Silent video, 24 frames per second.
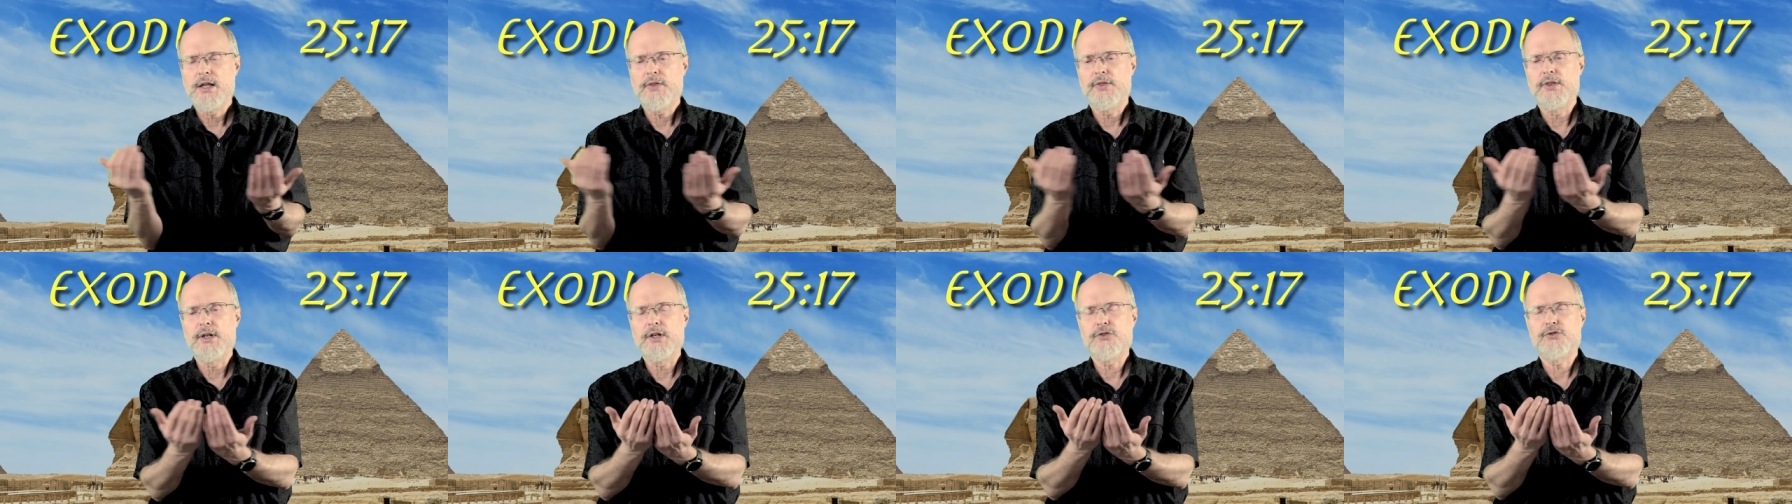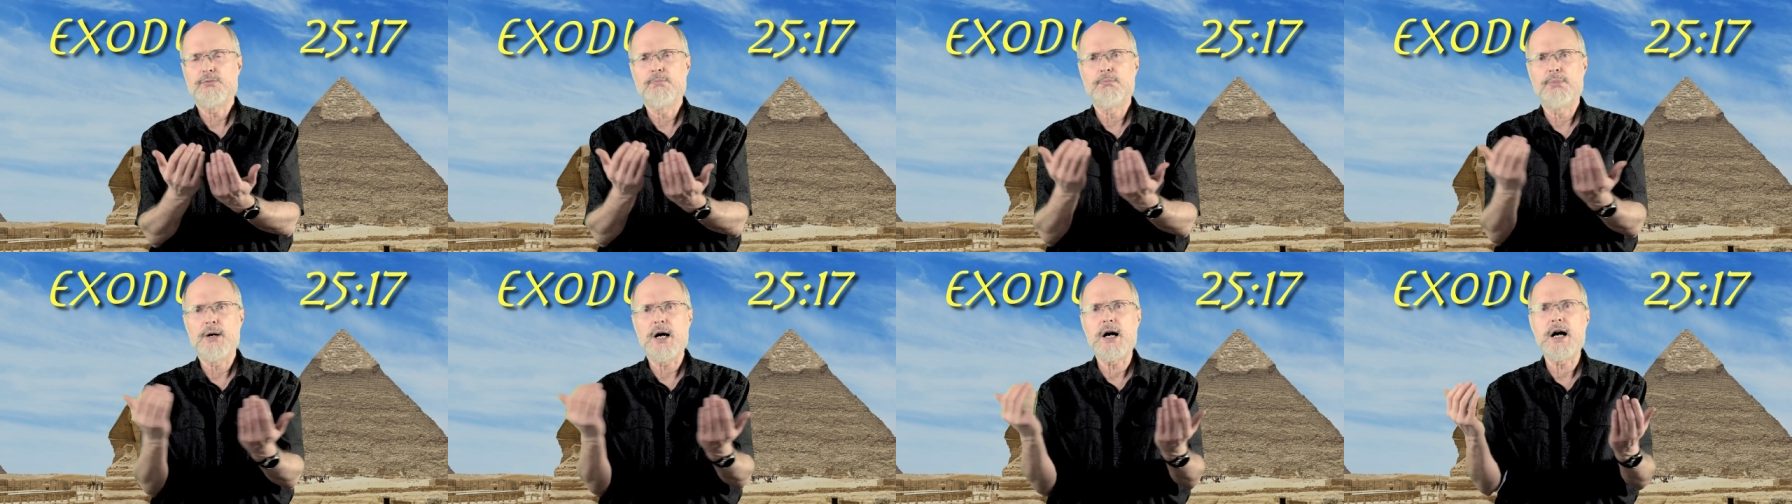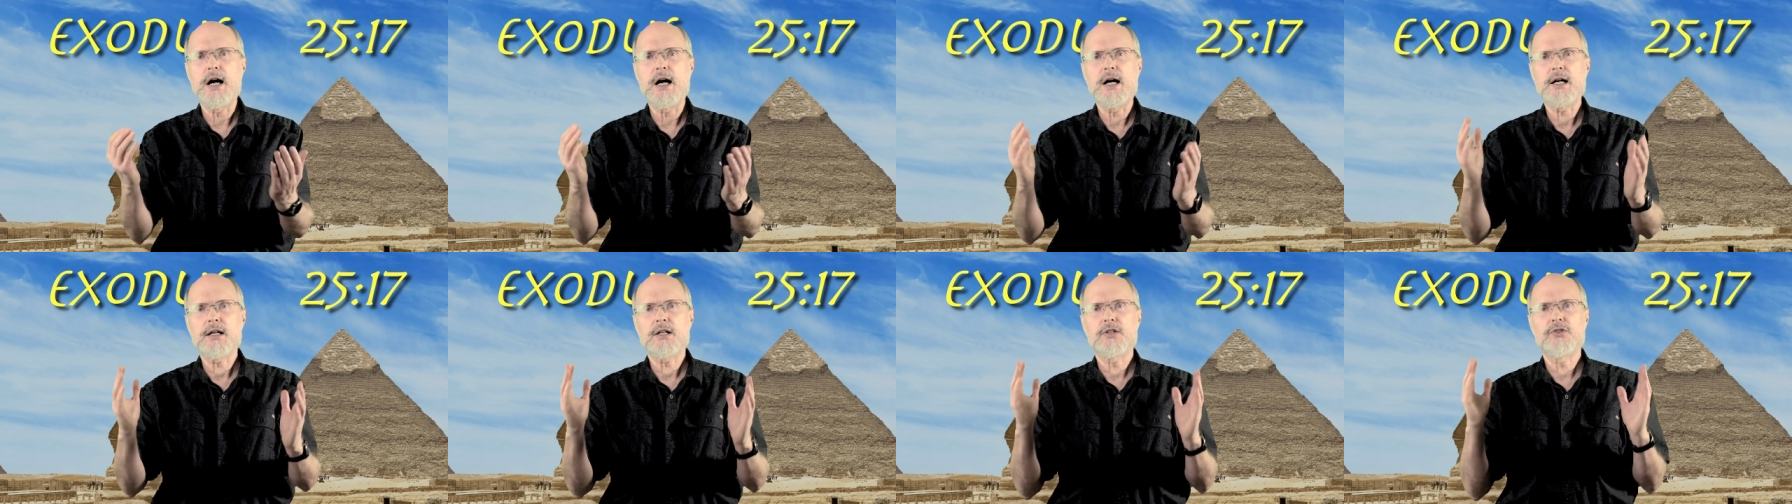this
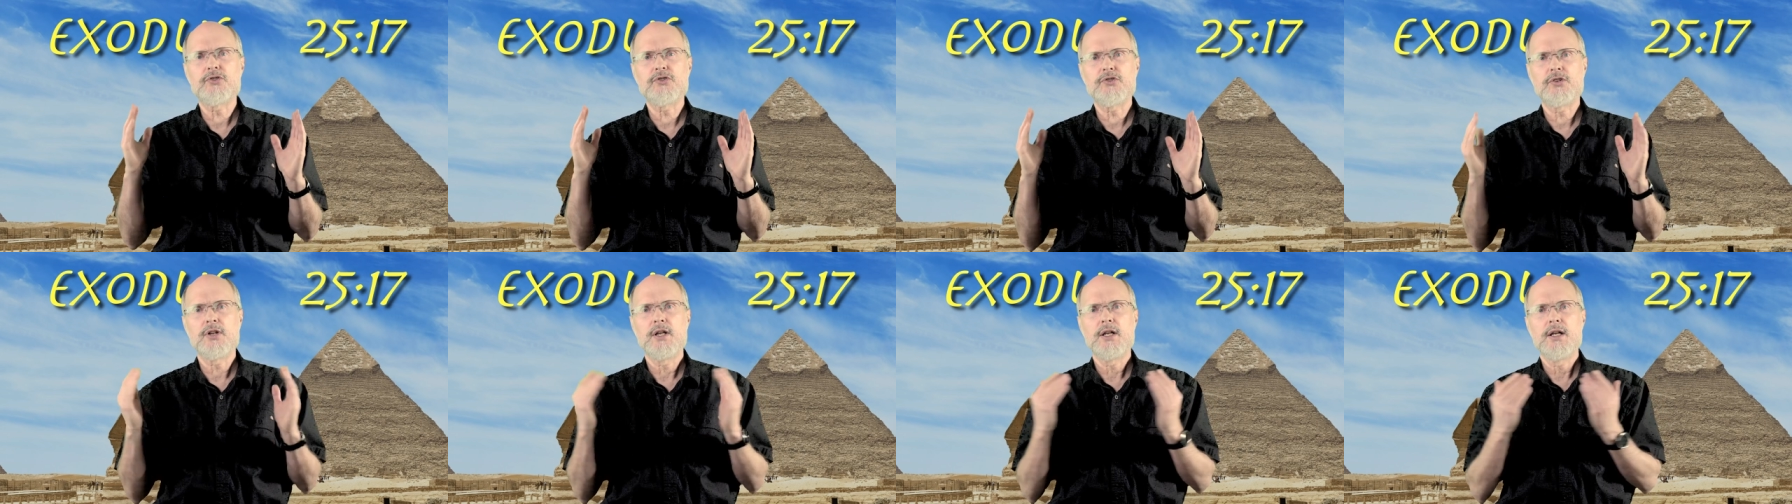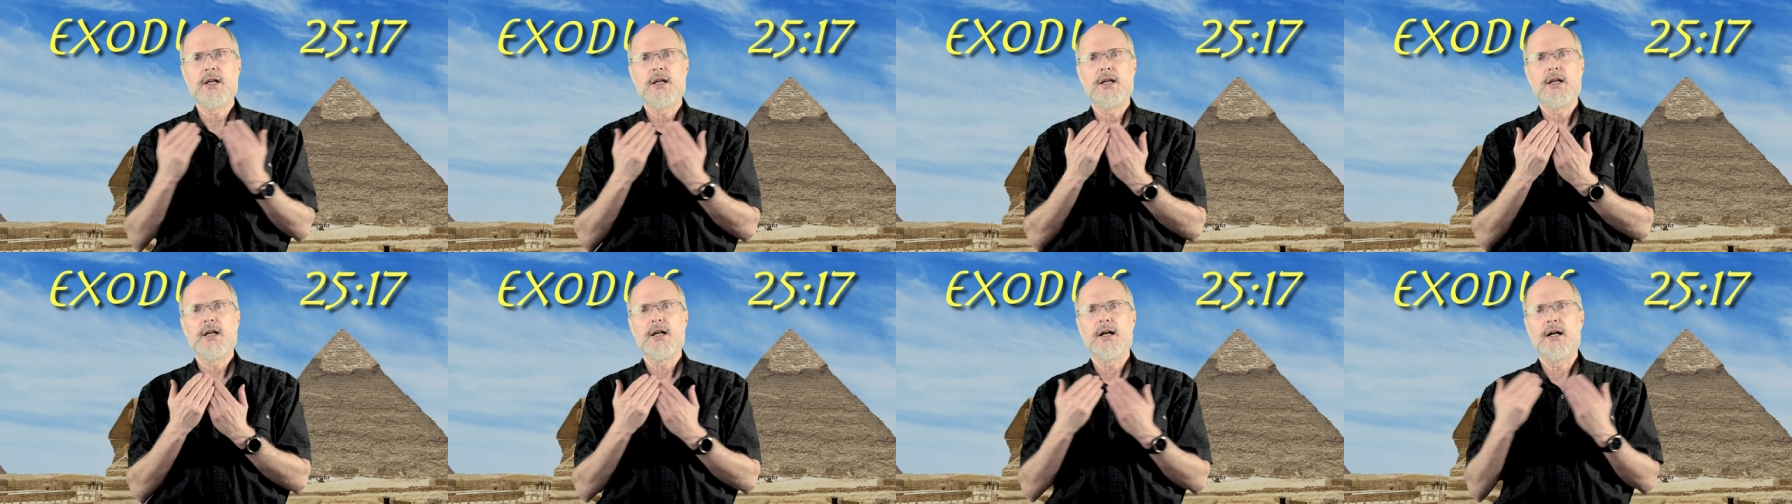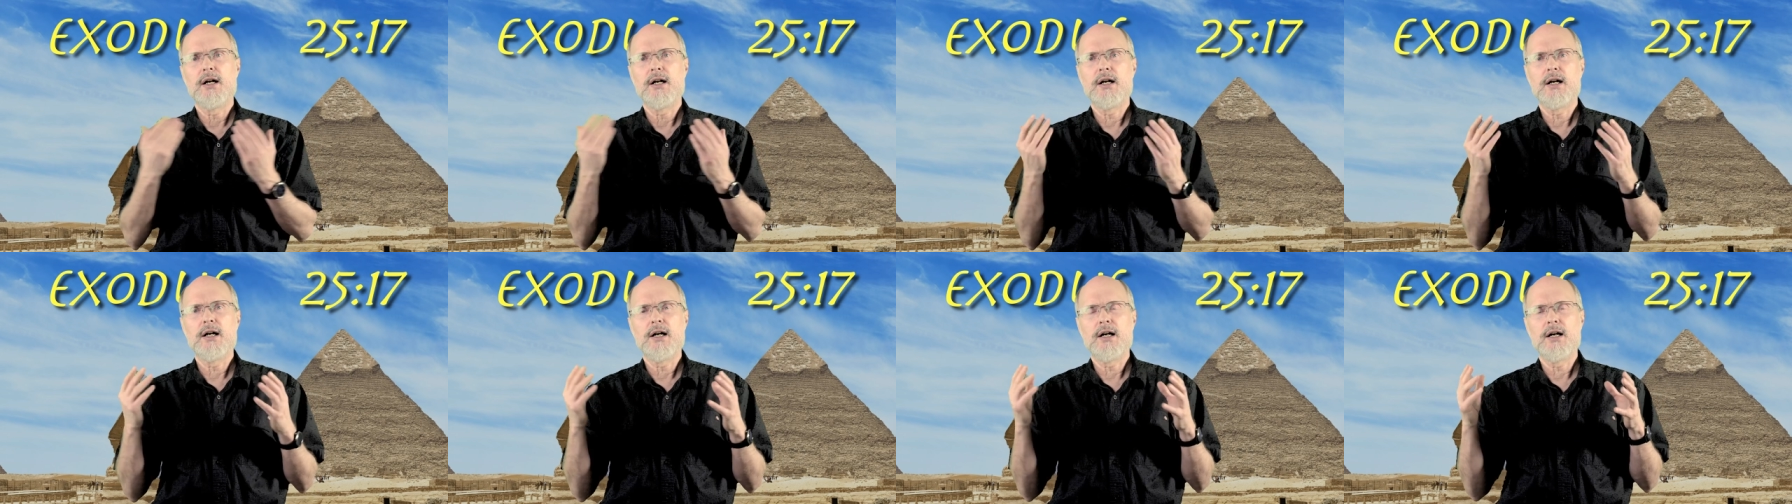box
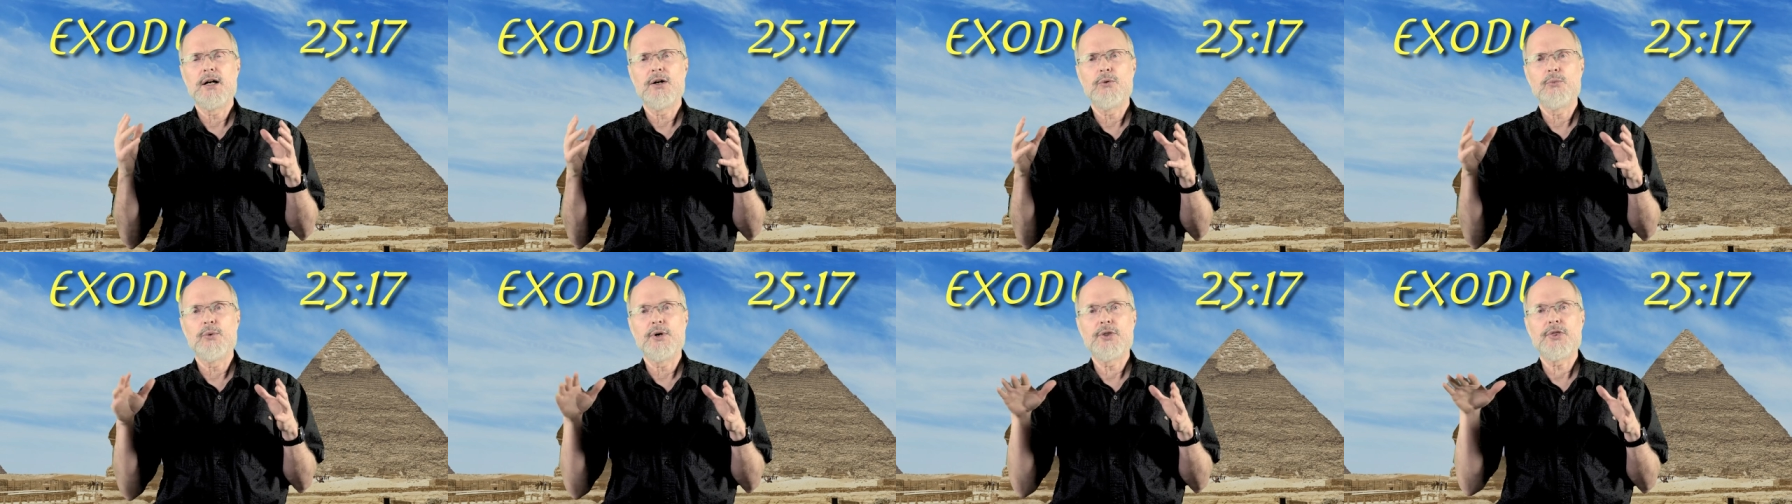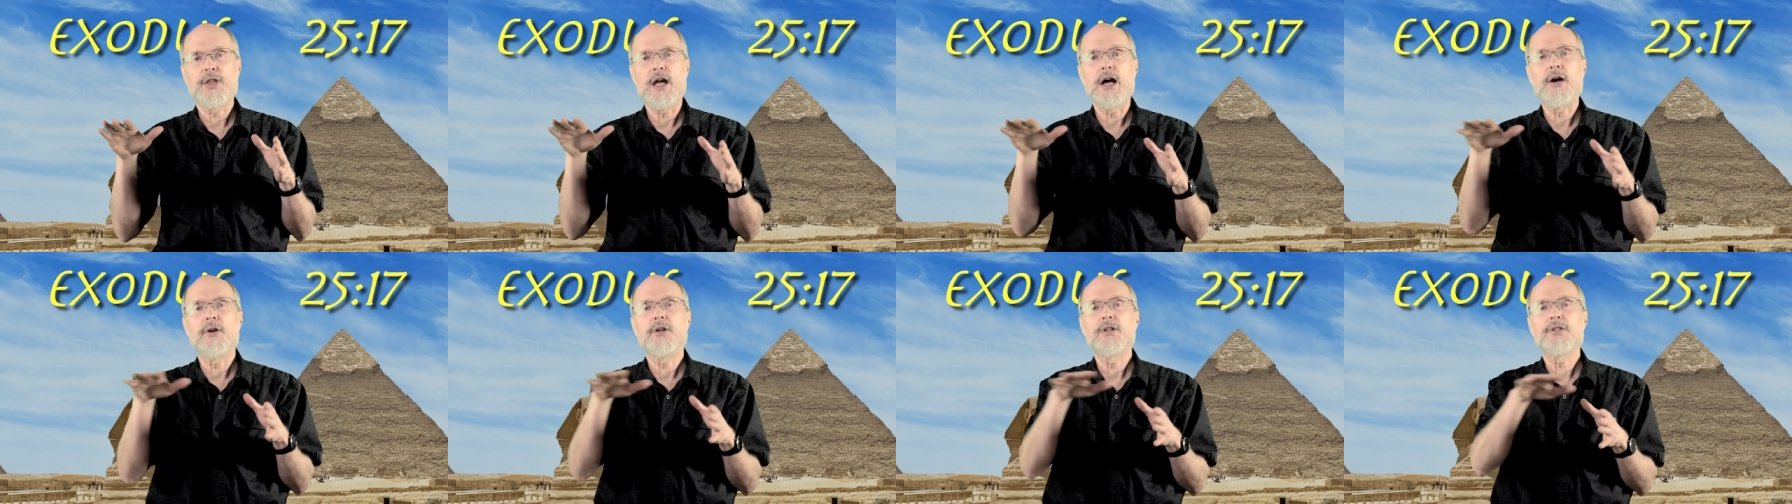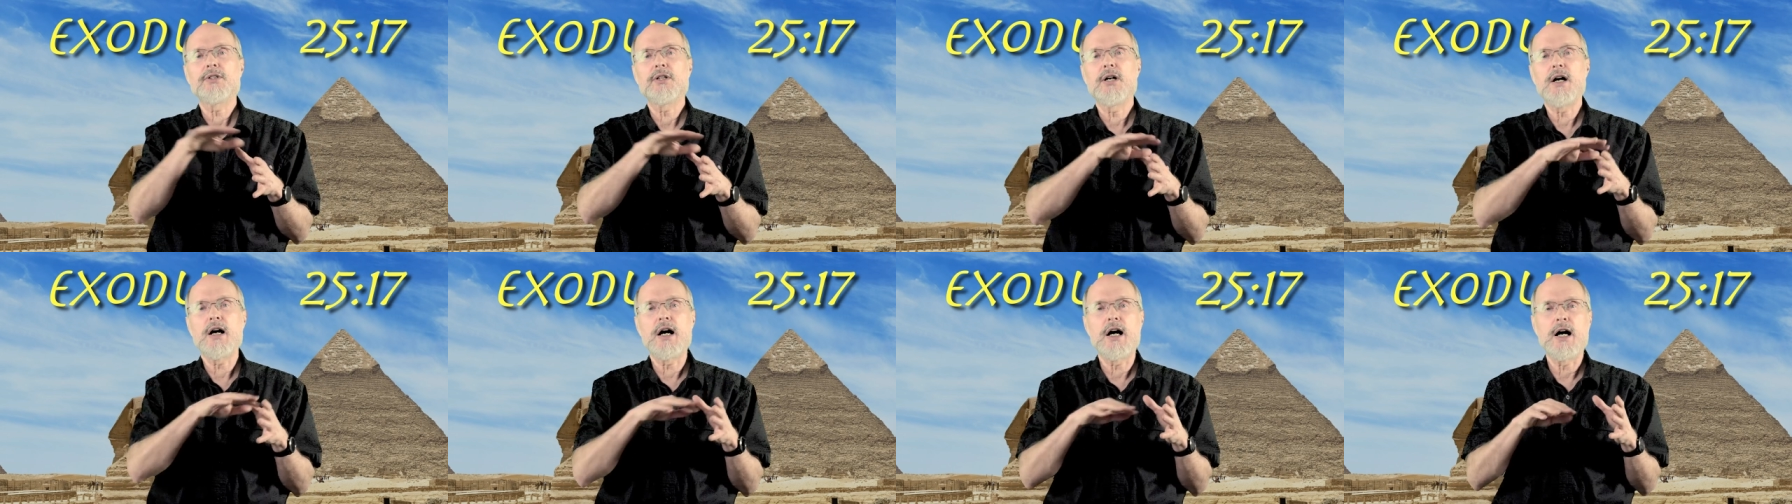uh, without a
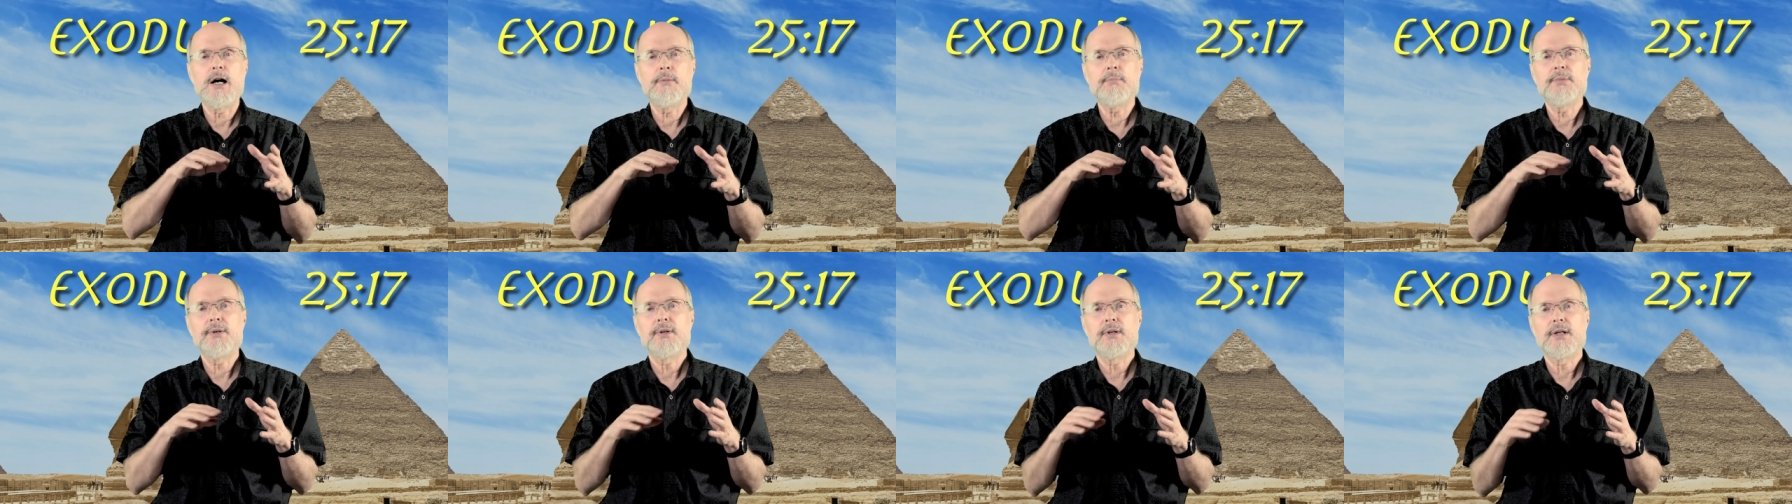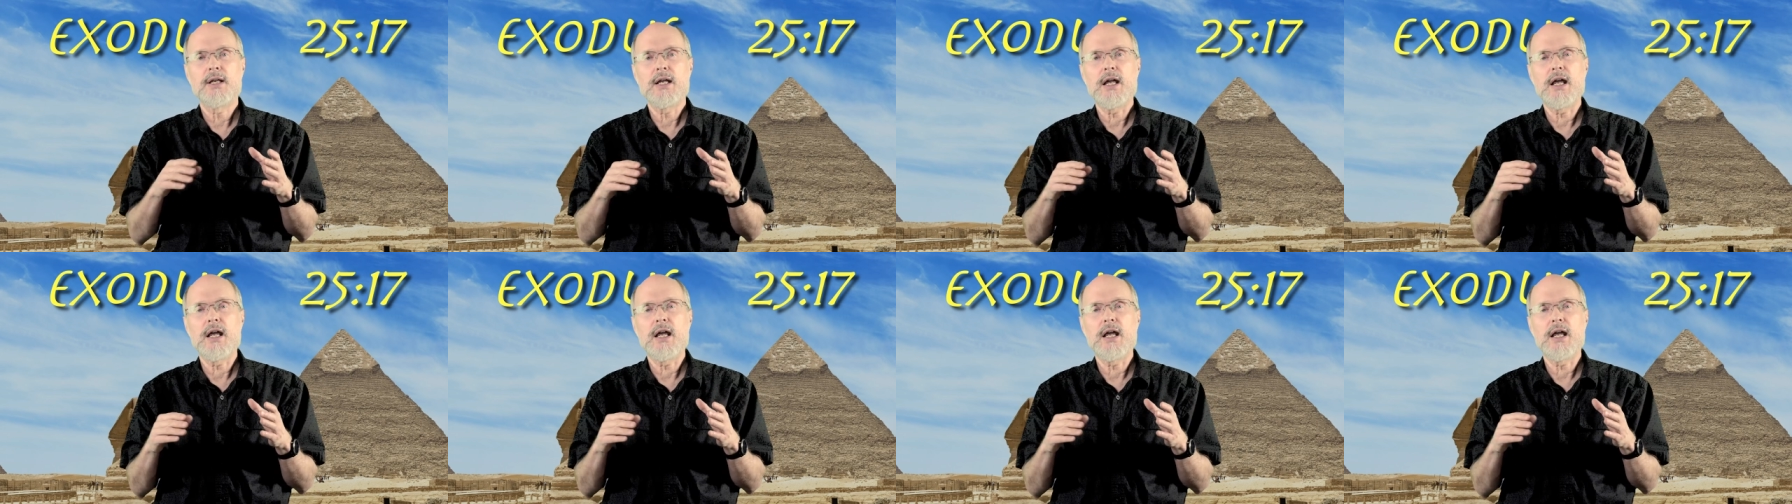top,